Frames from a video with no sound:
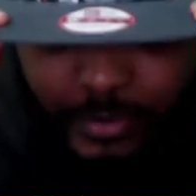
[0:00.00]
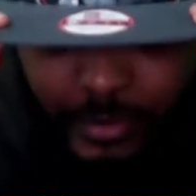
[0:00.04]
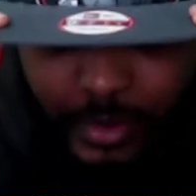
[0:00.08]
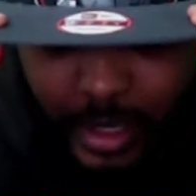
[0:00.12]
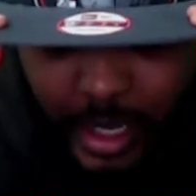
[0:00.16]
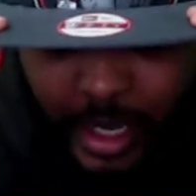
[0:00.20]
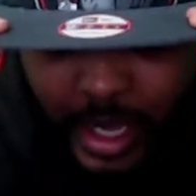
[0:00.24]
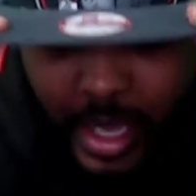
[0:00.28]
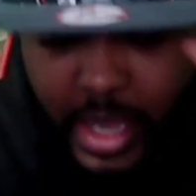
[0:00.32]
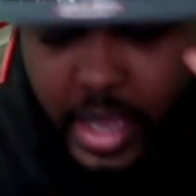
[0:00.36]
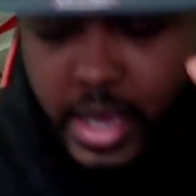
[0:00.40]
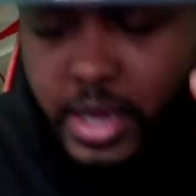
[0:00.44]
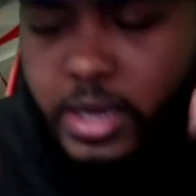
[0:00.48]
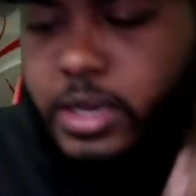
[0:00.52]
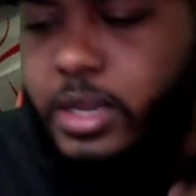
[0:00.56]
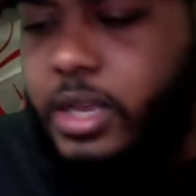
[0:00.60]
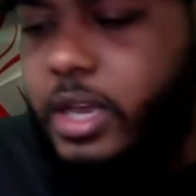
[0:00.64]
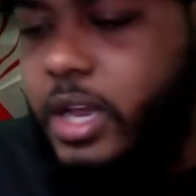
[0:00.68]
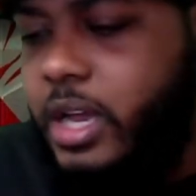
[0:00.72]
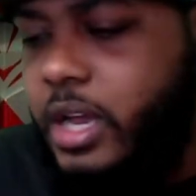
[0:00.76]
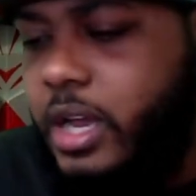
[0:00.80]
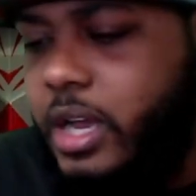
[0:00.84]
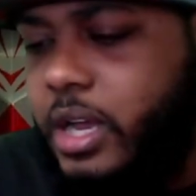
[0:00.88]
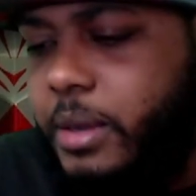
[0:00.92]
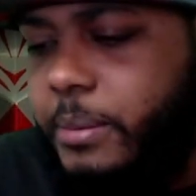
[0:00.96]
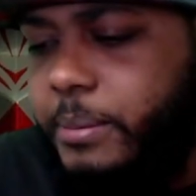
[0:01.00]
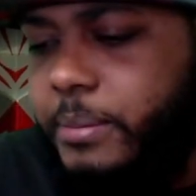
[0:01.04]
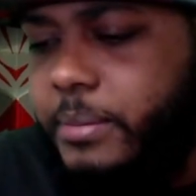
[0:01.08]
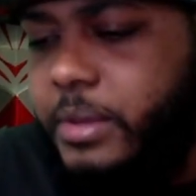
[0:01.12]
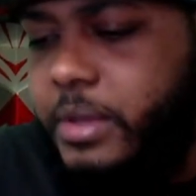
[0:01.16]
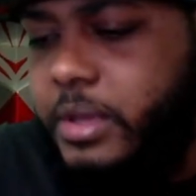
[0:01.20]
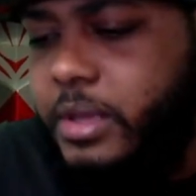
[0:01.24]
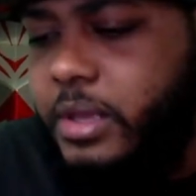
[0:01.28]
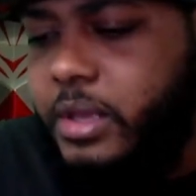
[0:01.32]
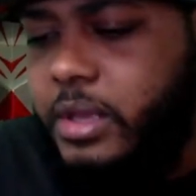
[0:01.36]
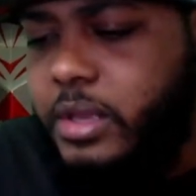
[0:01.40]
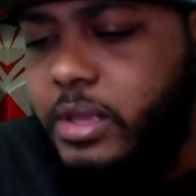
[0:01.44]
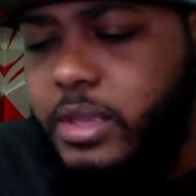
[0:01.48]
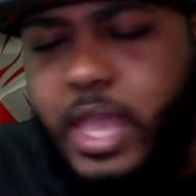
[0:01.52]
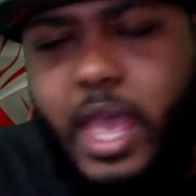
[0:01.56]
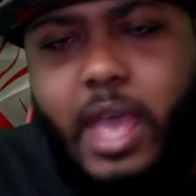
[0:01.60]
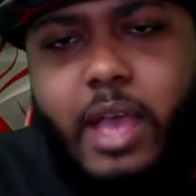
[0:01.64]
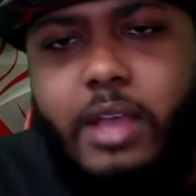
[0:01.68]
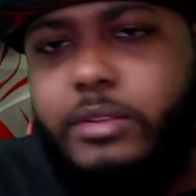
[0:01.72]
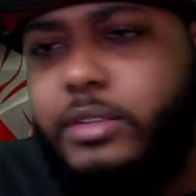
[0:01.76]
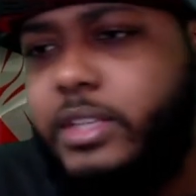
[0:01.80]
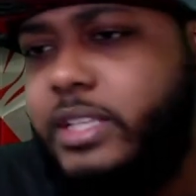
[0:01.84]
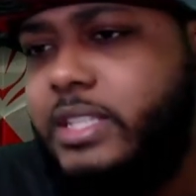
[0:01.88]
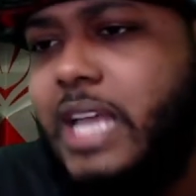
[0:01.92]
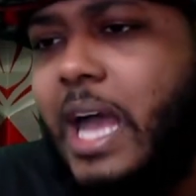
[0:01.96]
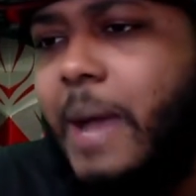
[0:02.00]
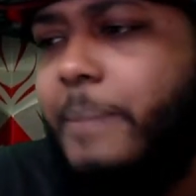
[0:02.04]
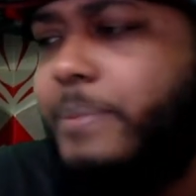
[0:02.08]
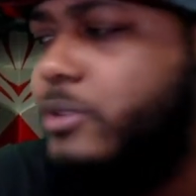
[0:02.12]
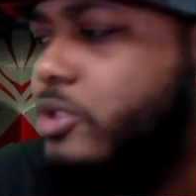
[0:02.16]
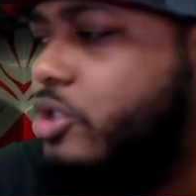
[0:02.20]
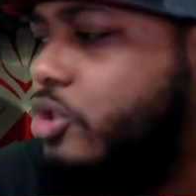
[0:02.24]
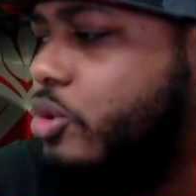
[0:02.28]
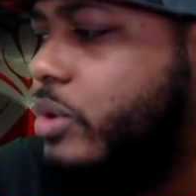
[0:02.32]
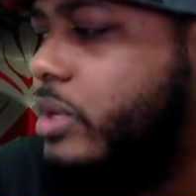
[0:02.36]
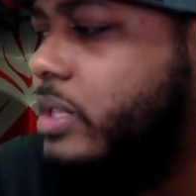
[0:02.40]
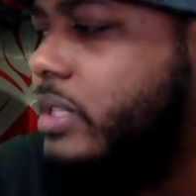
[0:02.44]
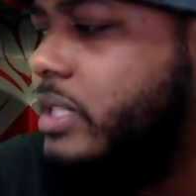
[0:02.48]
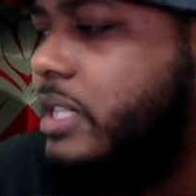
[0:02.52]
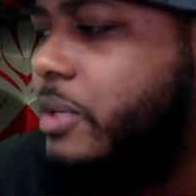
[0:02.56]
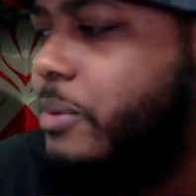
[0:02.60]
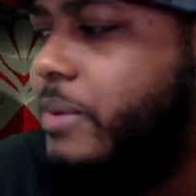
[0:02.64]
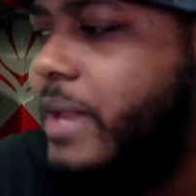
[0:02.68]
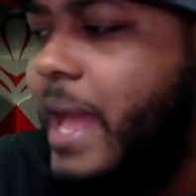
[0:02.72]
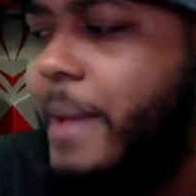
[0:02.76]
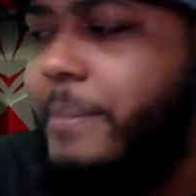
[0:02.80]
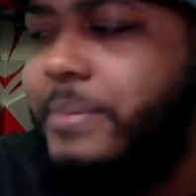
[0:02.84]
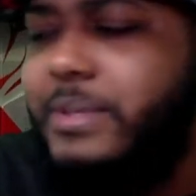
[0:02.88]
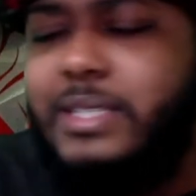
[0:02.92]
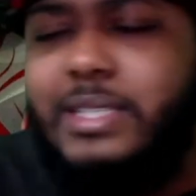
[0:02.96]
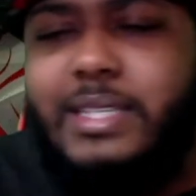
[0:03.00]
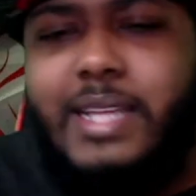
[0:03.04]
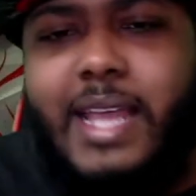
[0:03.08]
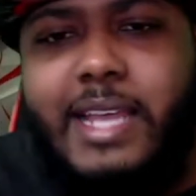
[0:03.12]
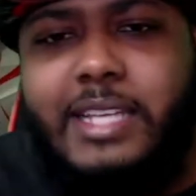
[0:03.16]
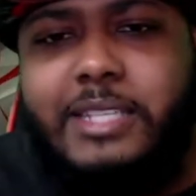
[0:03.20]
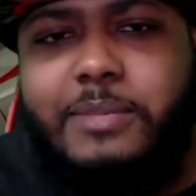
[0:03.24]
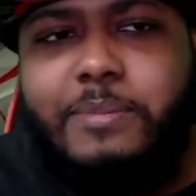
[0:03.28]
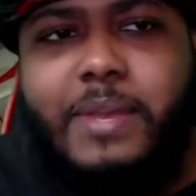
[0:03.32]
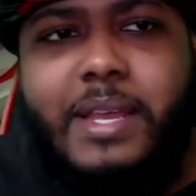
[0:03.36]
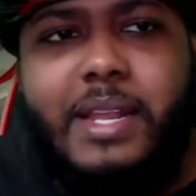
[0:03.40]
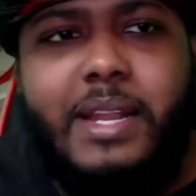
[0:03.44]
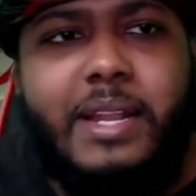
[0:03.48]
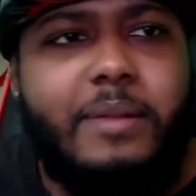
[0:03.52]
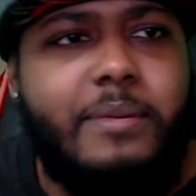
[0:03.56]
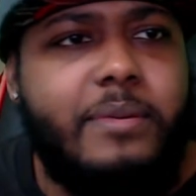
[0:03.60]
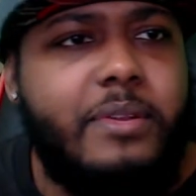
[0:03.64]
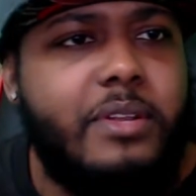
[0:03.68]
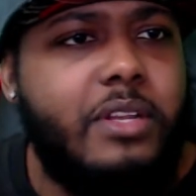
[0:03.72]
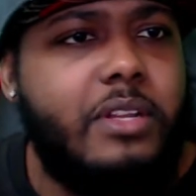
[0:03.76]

And yeah, let's hop into it and see what happens next, man.